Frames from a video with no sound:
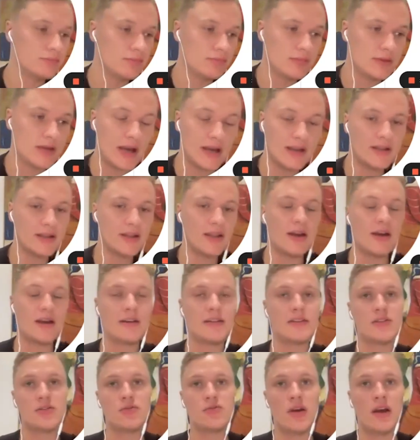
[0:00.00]

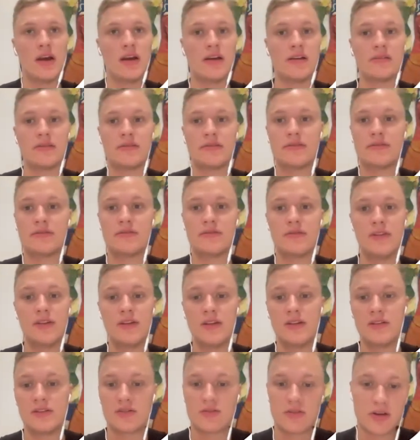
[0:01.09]
guidelines, you have
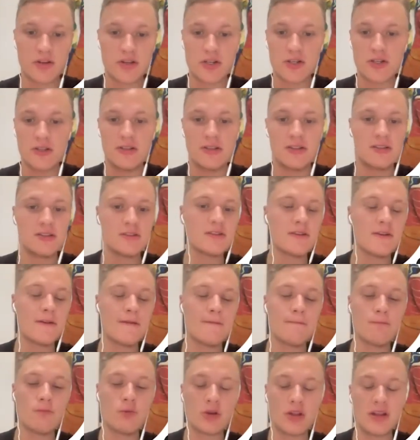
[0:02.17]
instructions,
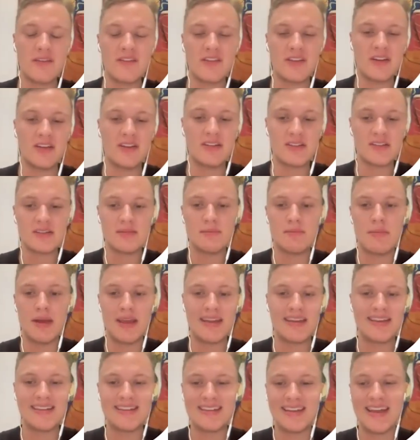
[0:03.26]
whatever it is,
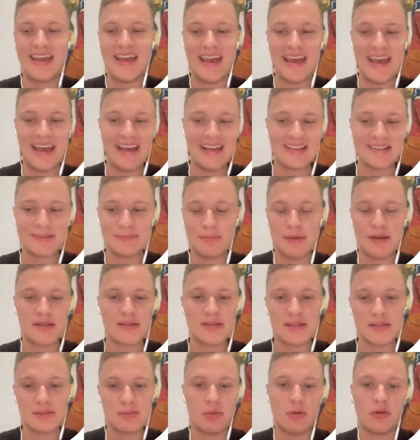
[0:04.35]
make it as best
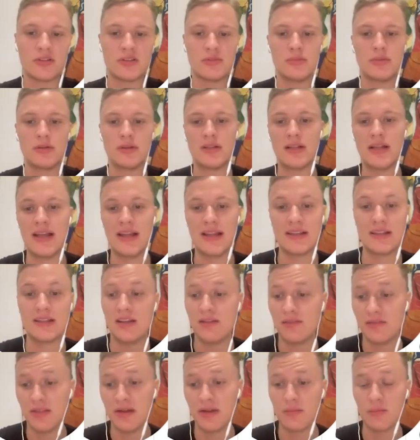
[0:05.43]
as possible and
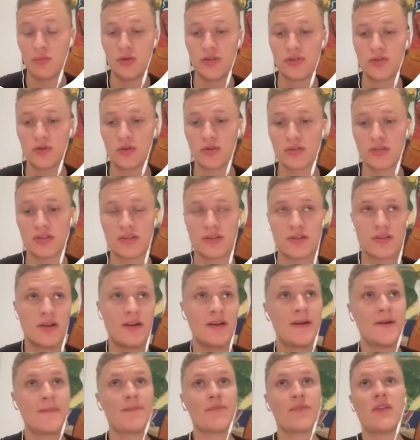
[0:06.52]
give them resources.
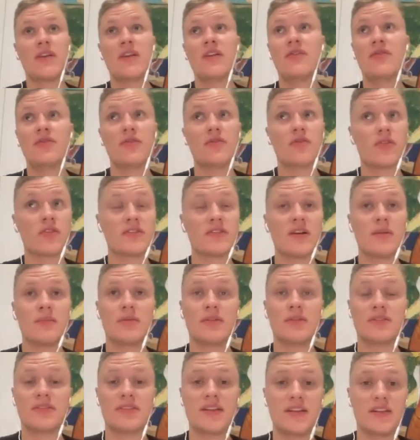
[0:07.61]
If you, for example,
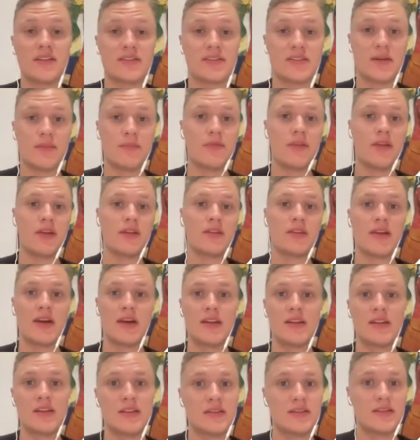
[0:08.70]
sell something that
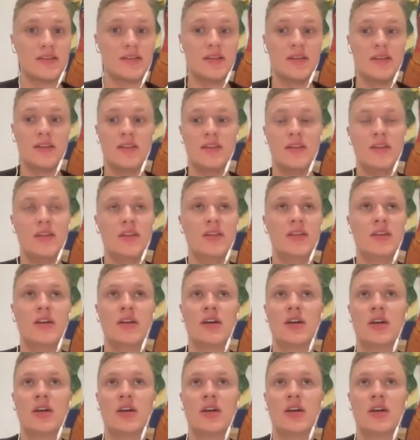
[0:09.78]
is in the,